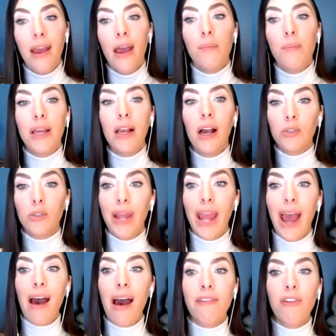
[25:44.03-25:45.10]
because we
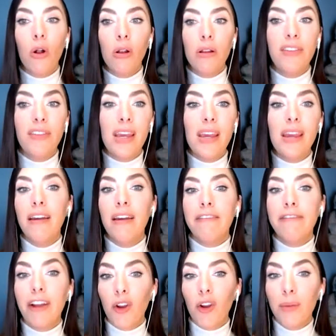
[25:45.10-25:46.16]
have all of the
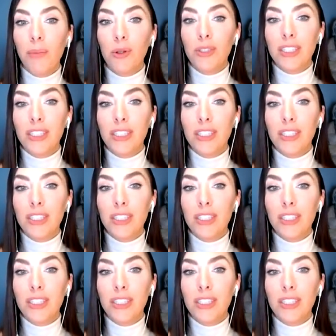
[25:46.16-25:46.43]
variables